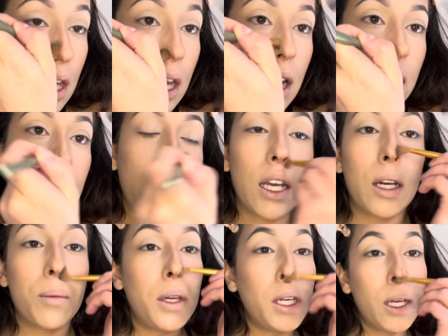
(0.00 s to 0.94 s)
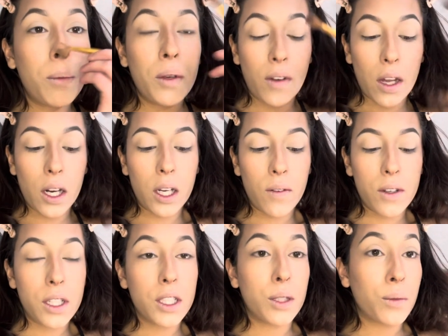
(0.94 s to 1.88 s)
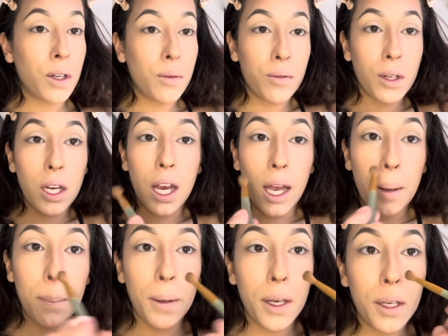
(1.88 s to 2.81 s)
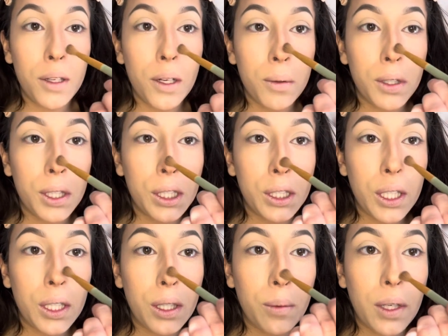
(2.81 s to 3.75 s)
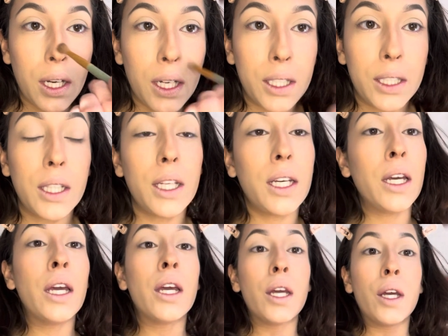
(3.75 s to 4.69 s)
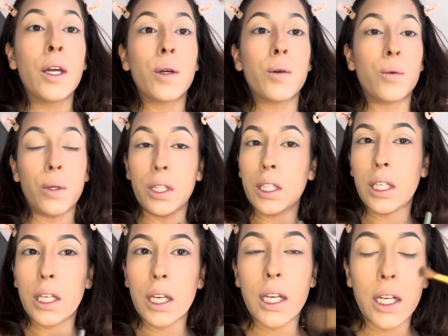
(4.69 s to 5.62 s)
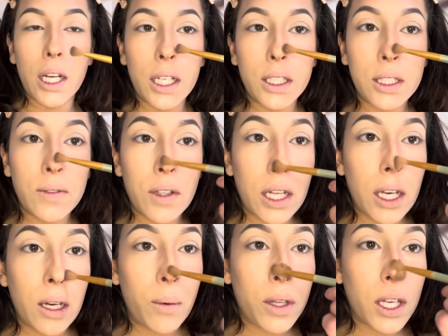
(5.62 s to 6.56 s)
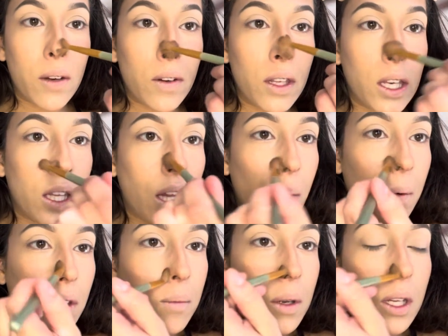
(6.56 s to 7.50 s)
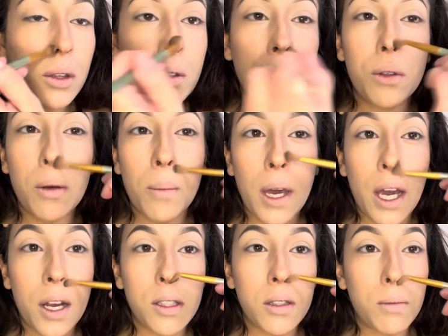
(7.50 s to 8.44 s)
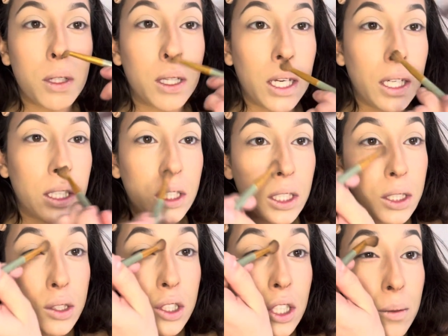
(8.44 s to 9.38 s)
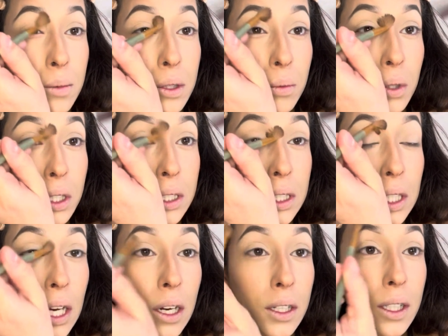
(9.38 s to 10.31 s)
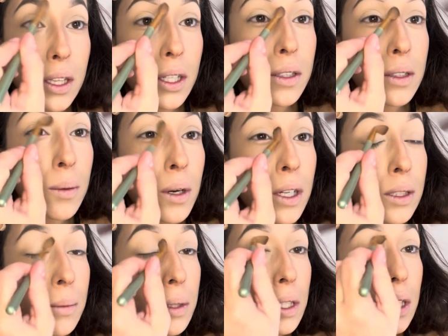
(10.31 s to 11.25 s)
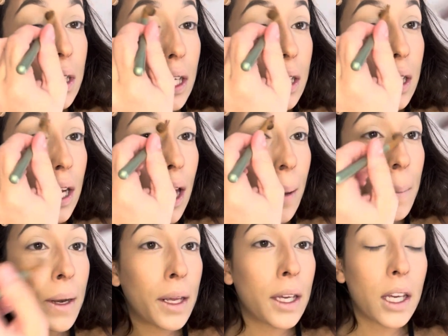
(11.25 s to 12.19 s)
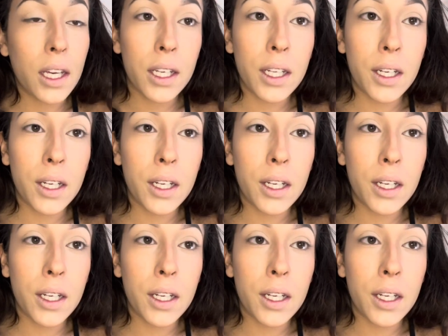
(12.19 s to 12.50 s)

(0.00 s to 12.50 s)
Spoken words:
And like, we know we've had a conversation where we're happy, you know, with each other. We're actually really good. I just feel like with everything that we've been through in past relationships, we're scared that there's a possibility that could happen again.